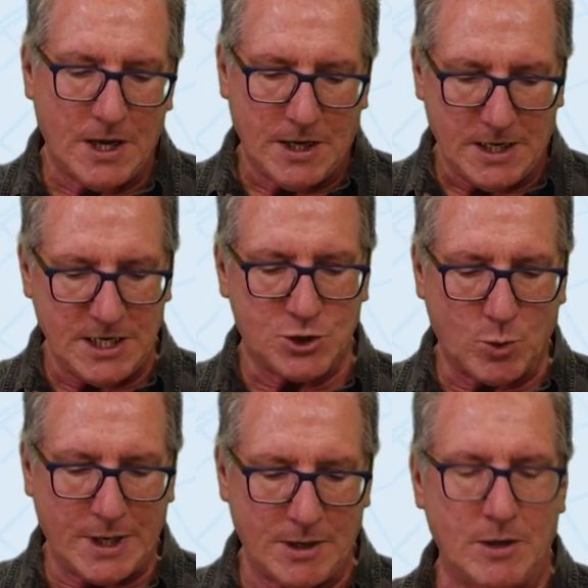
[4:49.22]
Each
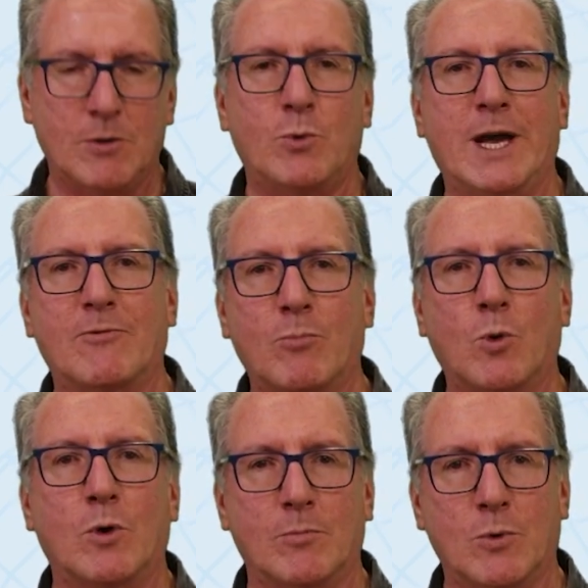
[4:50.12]
one, we have
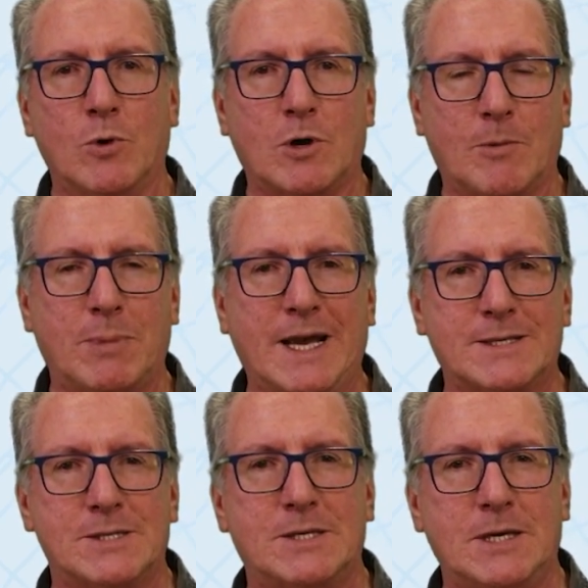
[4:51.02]
more and more
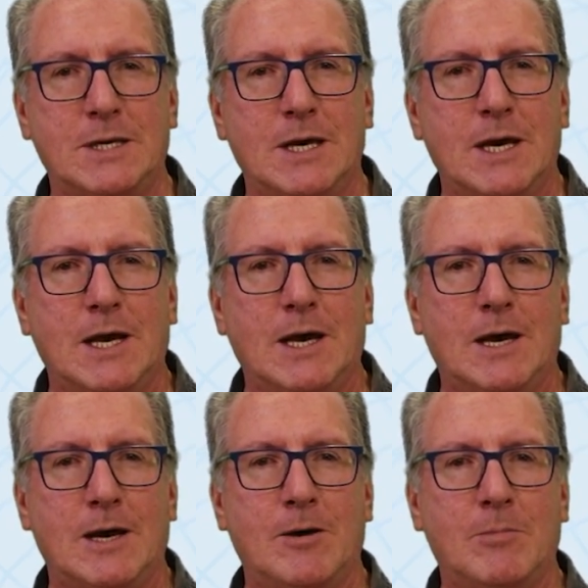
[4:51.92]
complexity
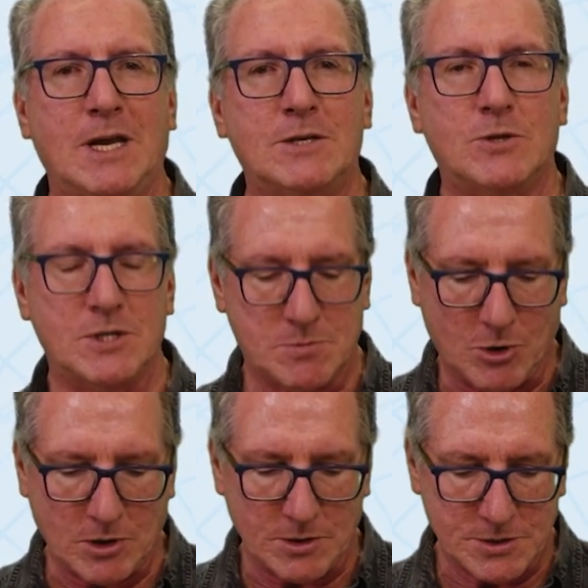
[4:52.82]
into these
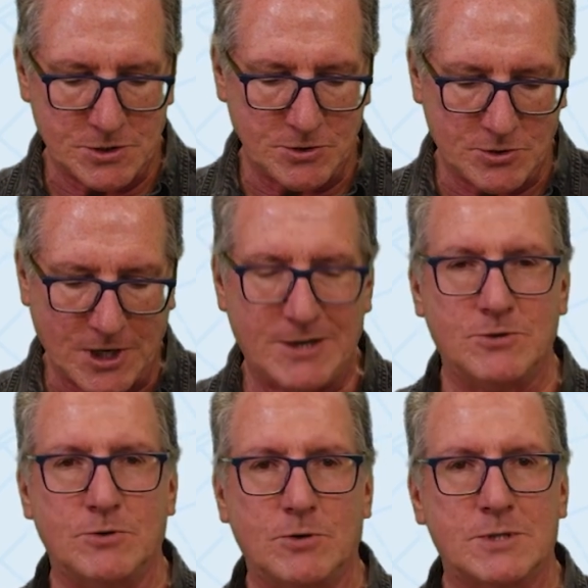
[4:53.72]
models to try
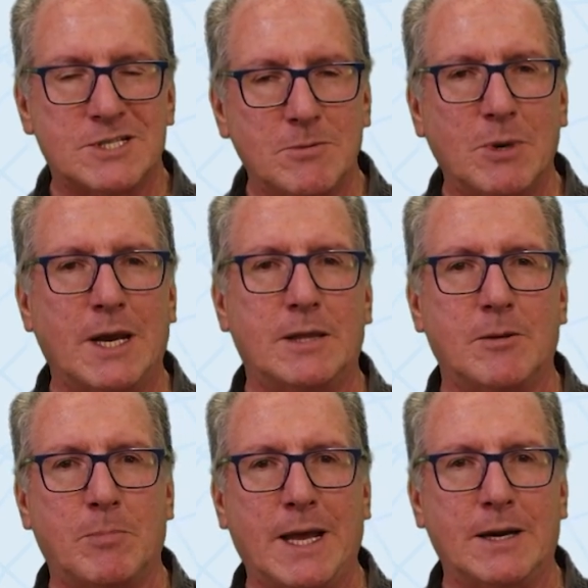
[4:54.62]
to simulate the
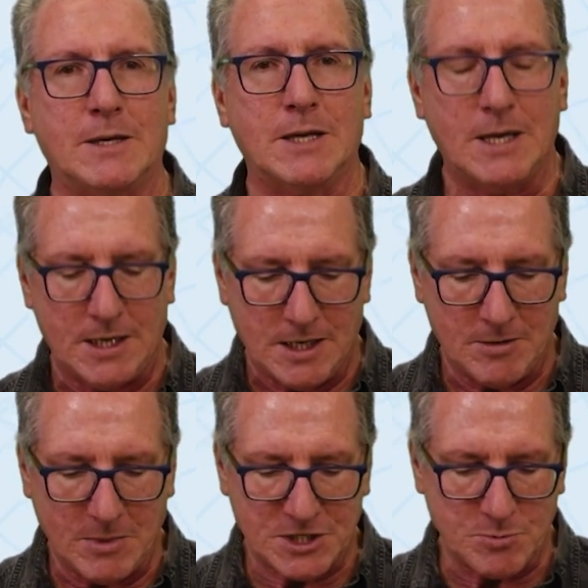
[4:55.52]
planet in
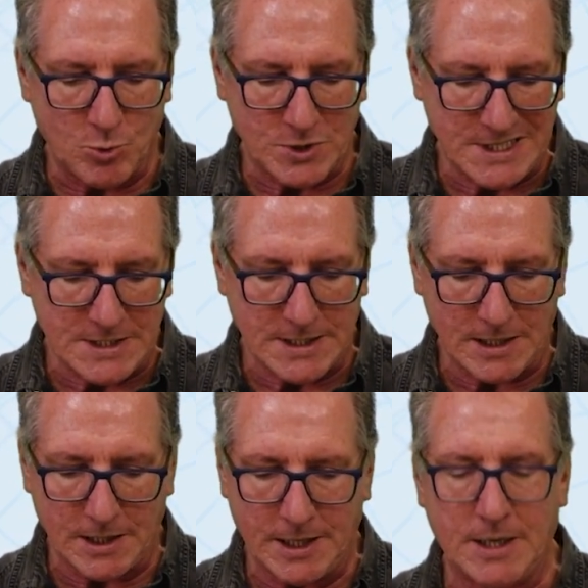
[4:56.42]
much more
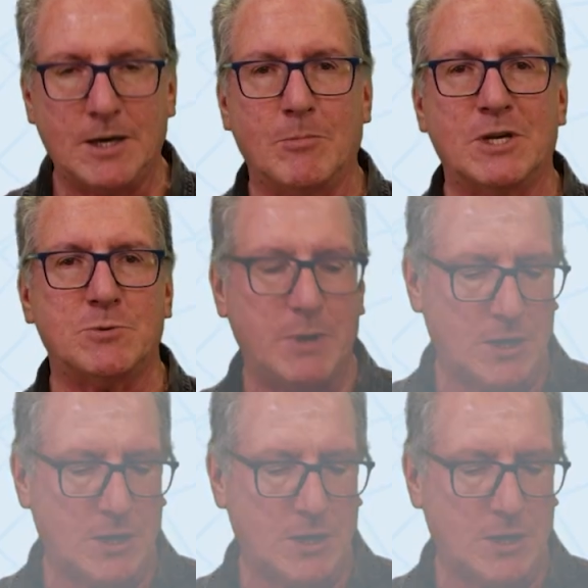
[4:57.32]
detail and in a much better